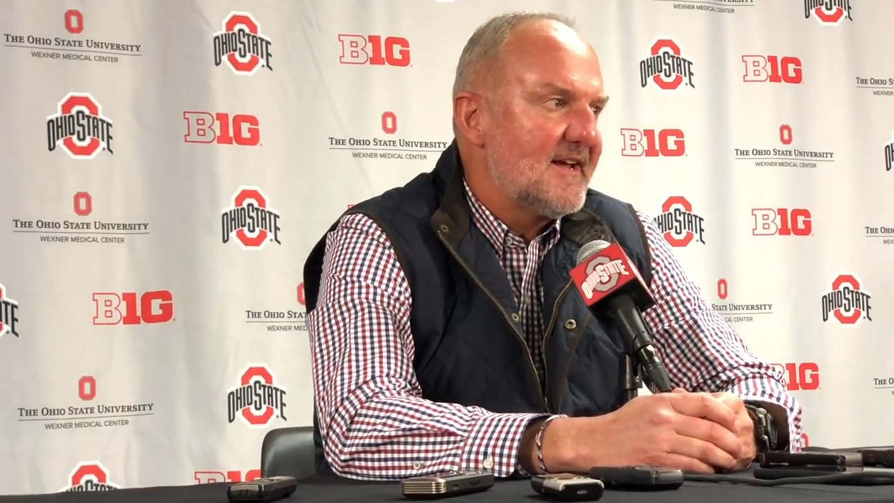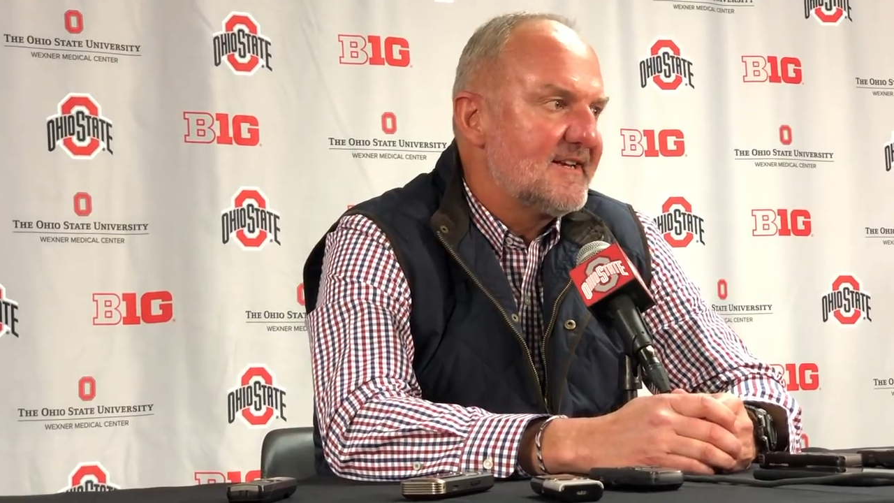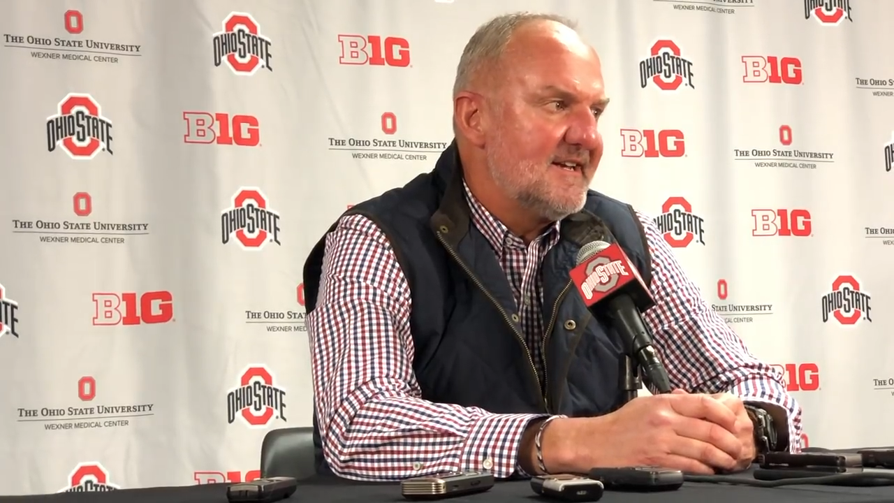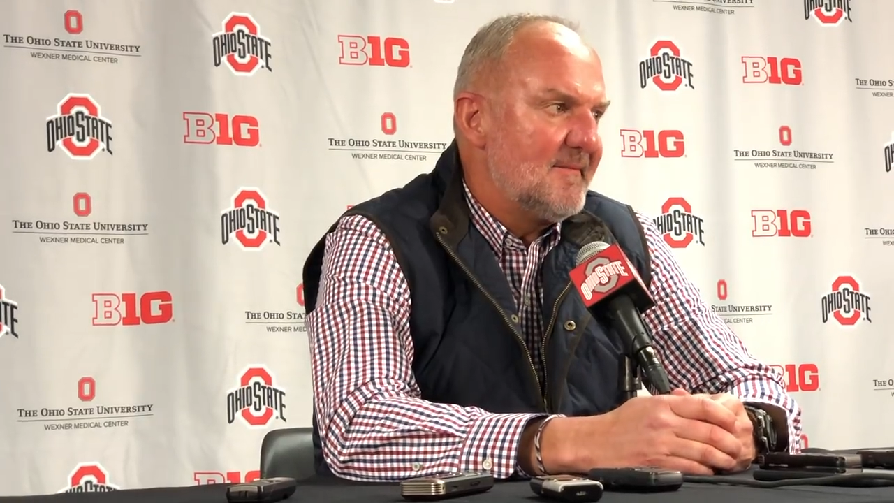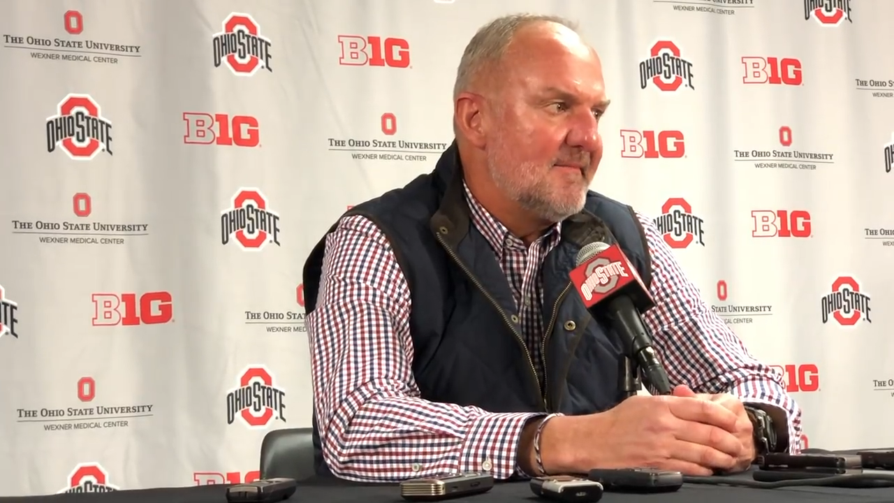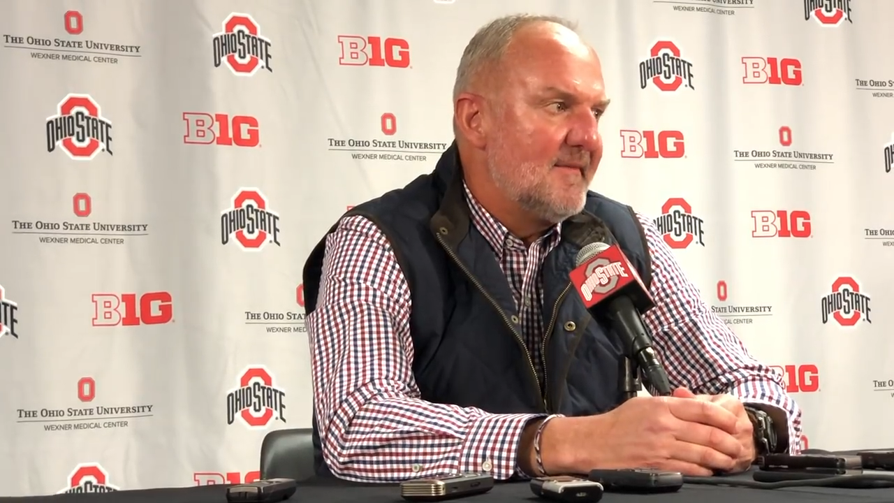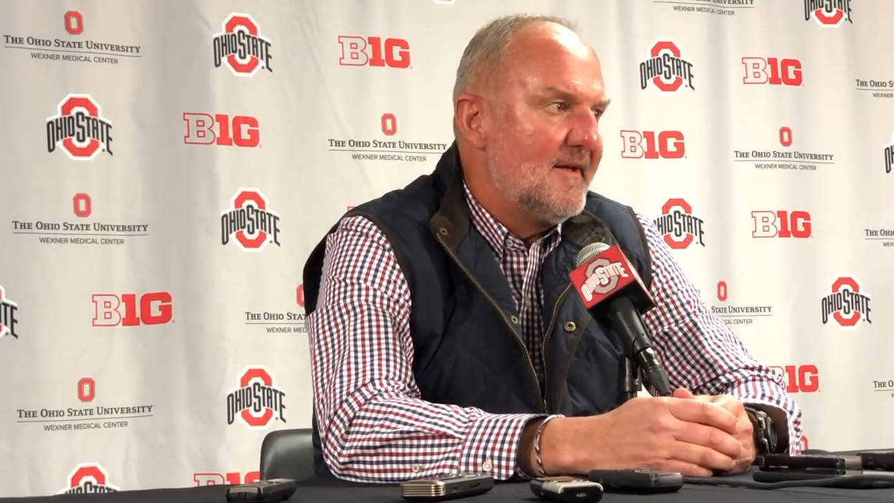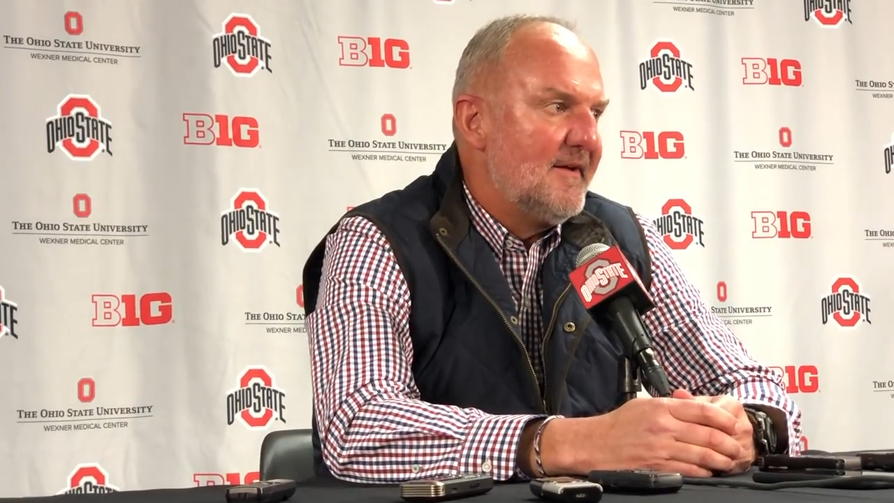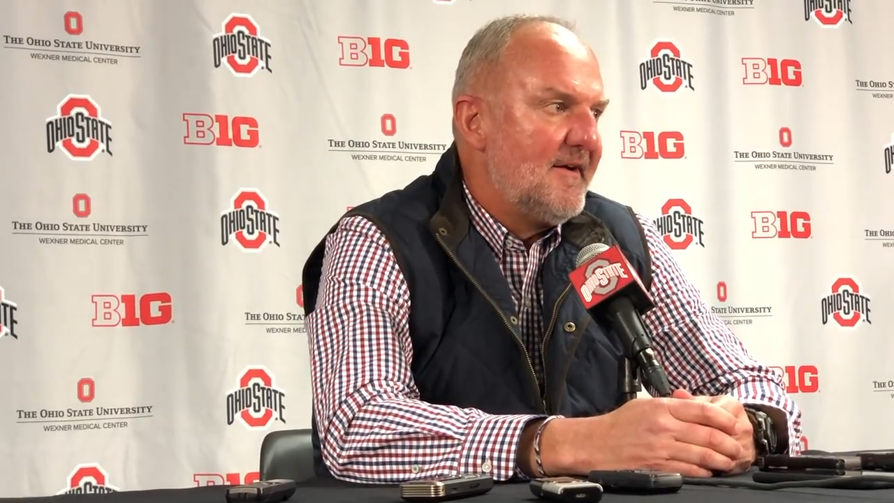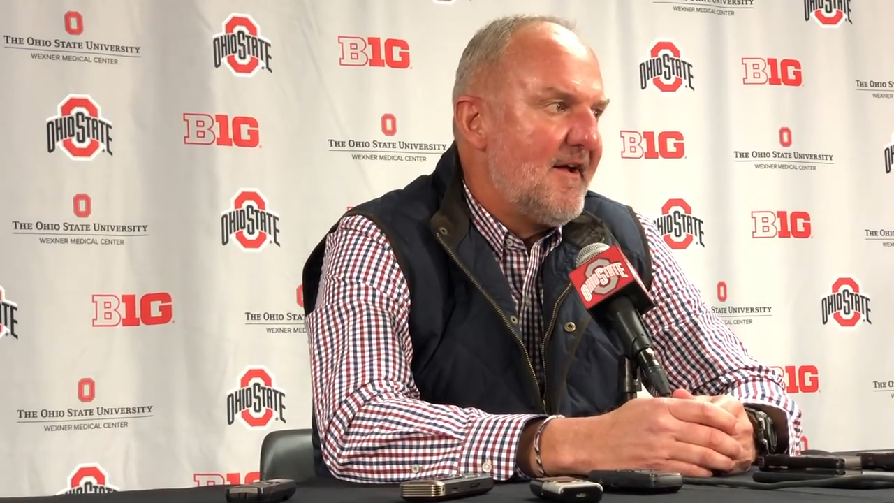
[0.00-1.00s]
liked him?"
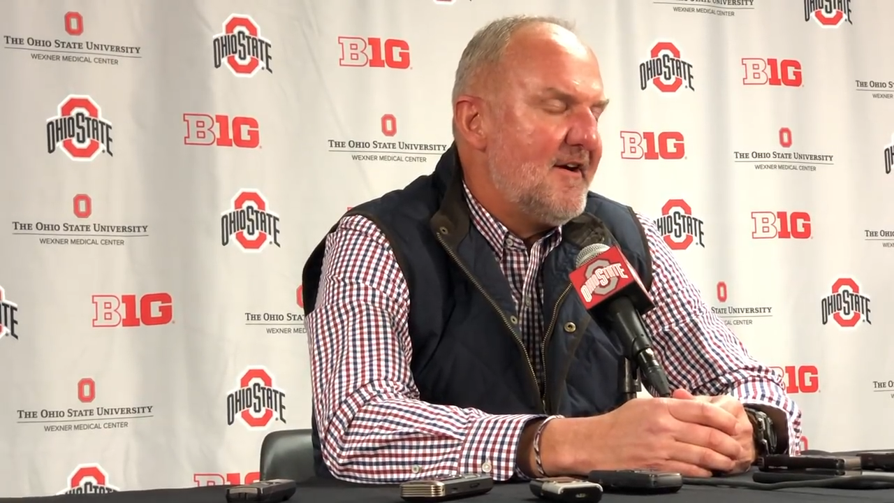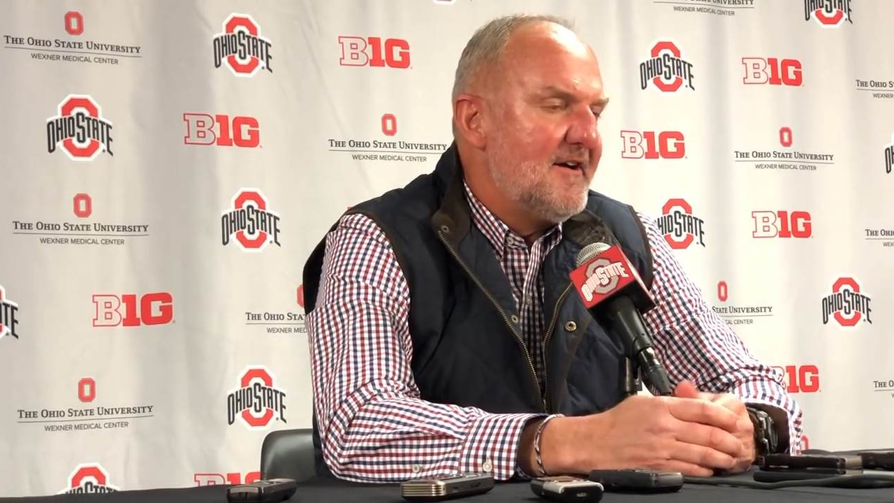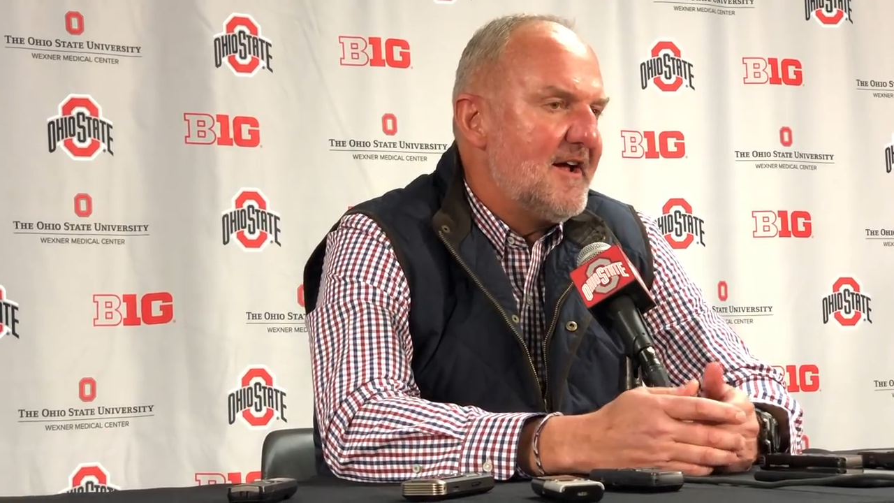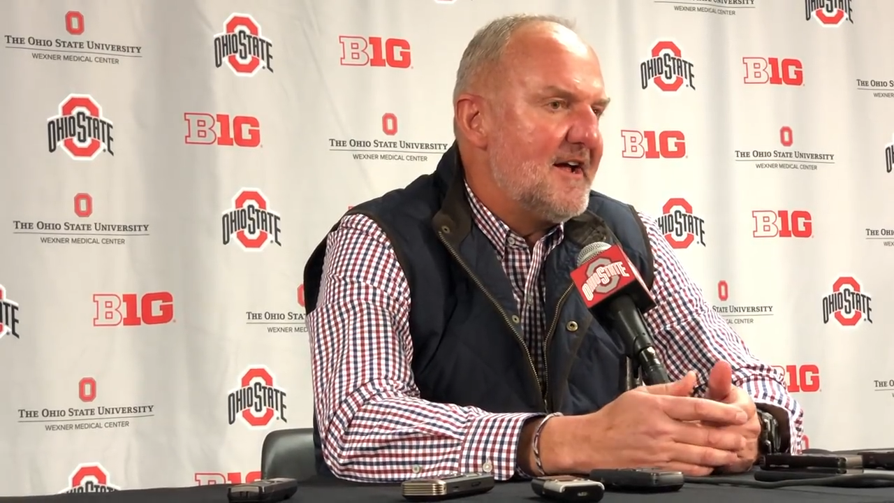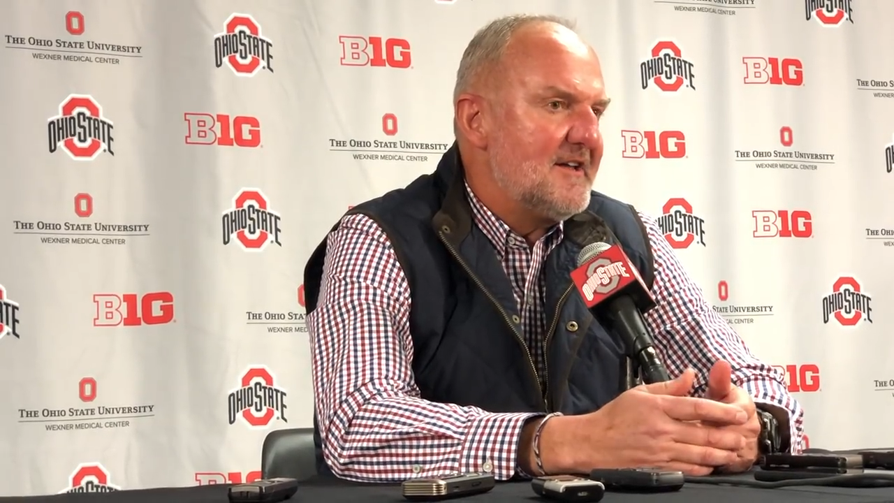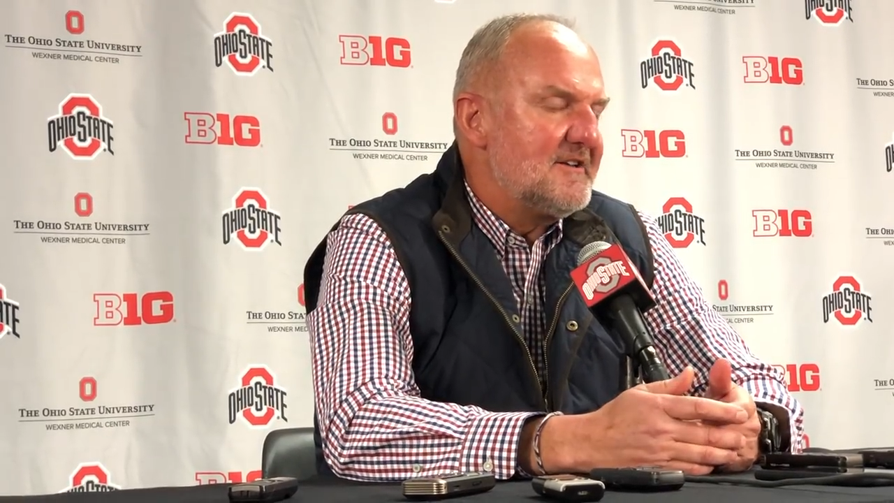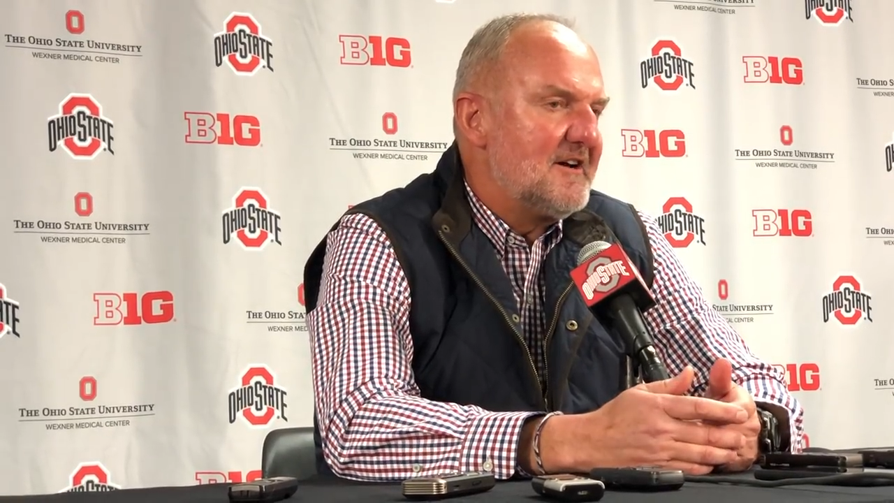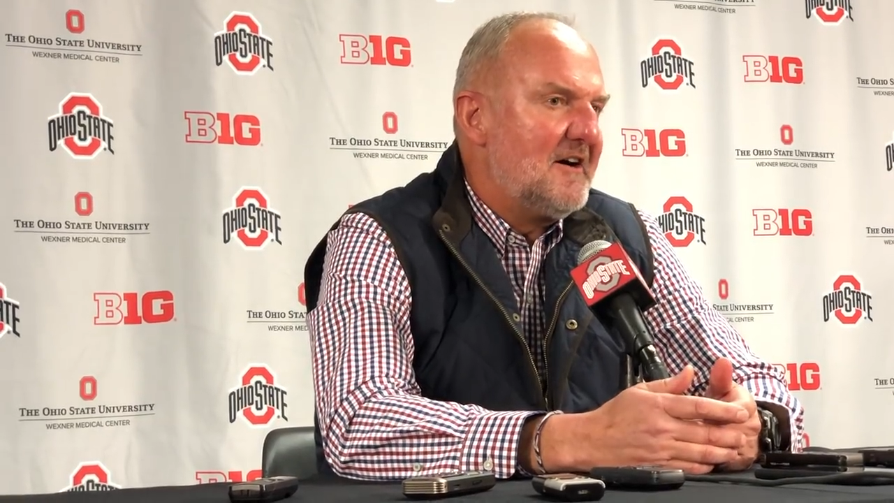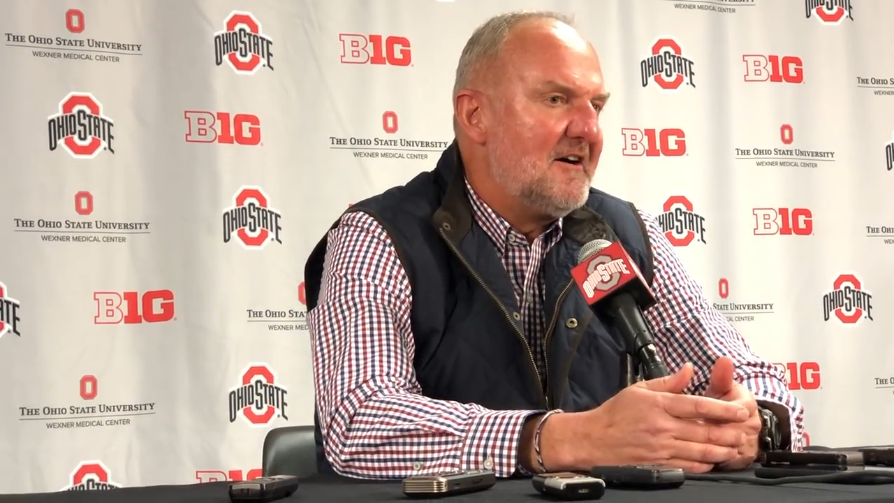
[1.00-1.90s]
And